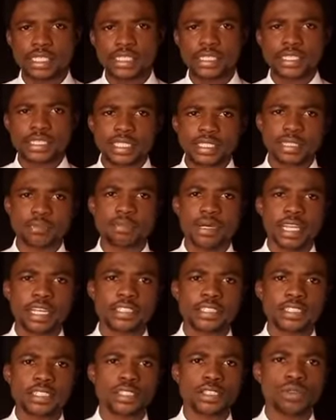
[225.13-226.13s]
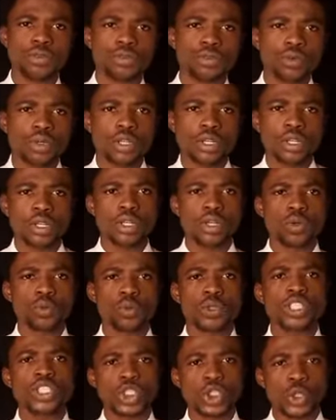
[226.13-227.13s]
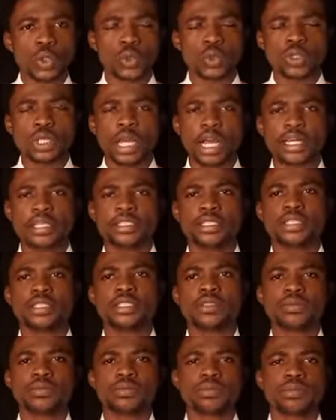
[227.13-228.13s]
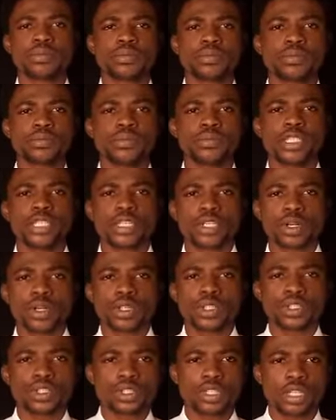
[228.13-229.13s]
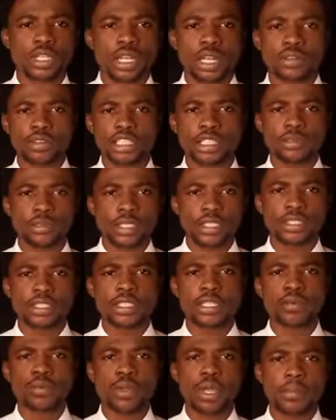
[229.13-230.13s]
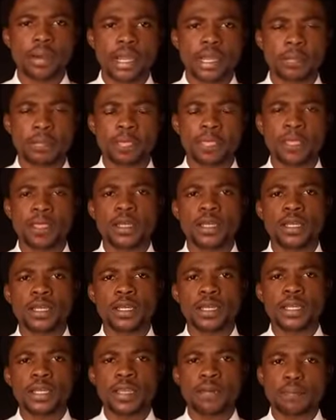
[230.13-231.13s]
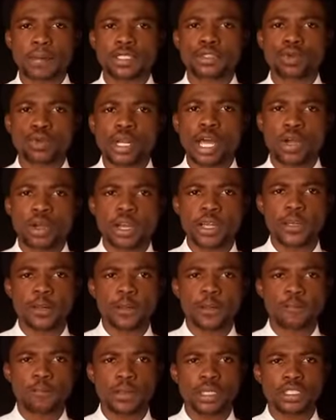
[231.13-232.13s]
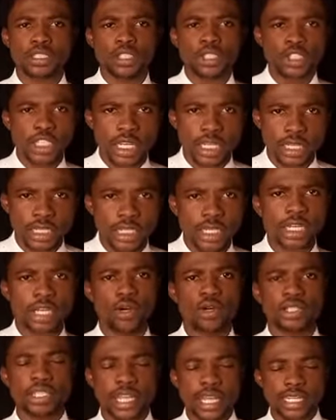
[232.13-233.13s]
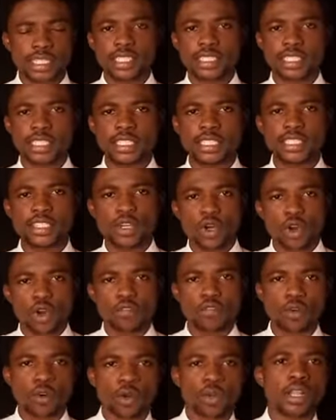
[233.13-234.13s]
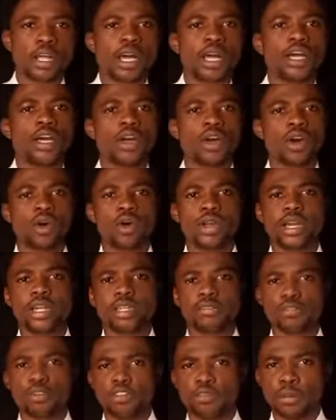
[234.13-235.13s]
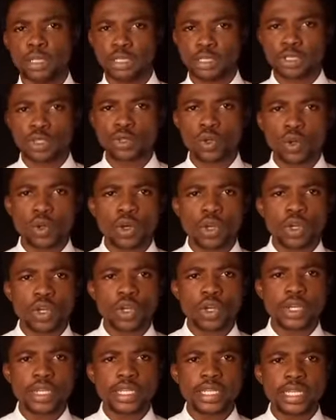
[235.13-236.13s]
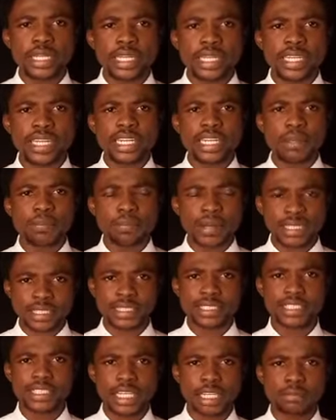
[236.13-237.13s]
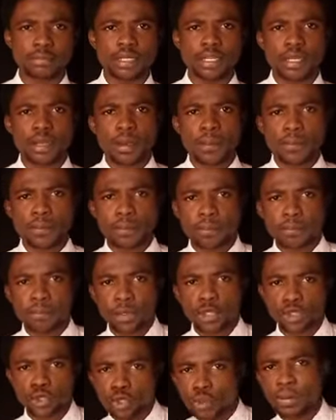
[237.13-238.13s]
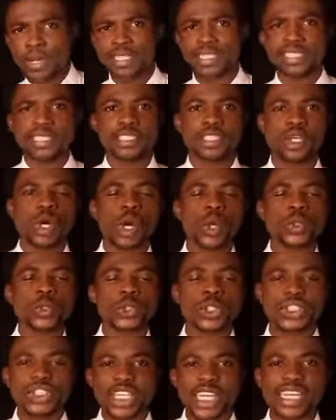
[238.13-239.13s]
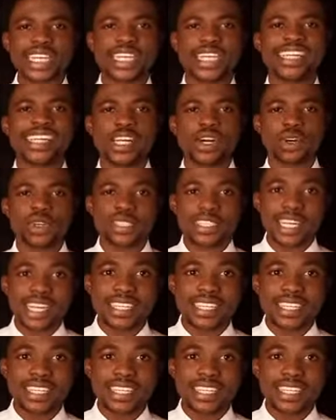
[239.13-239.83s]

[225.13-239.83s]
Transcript: Checks and balances, which is known as a constitutional arrangement whereby a particular organ of government check on the excesses of other organ of government. So, in a party system, political parties also check on the